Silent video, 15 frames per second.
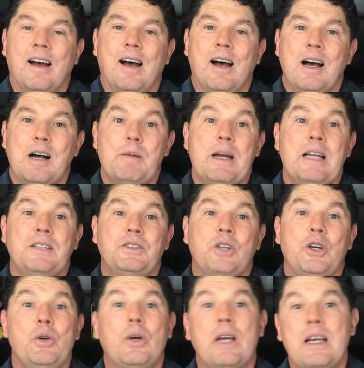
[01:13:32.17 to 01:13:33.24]
Uh, and so
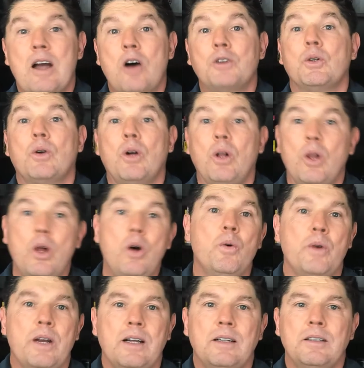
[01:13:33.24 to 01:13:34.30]
you can also
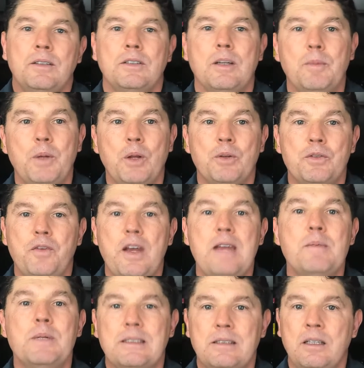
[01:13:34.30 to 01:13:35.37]
clone some of those
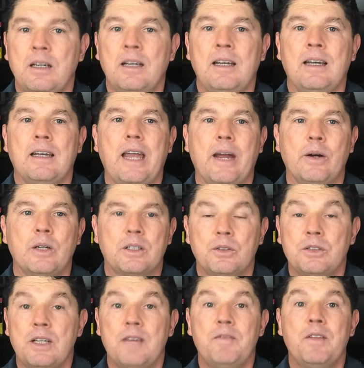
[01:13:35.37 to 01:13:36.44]
famous
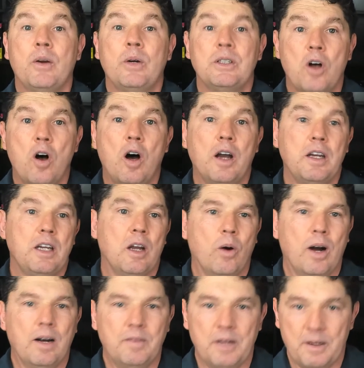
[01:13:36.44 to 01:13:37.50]
characters if there is audio
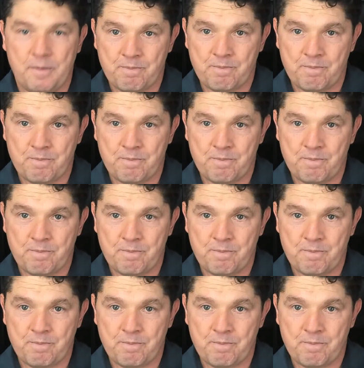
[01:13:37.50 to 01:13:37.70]
of it.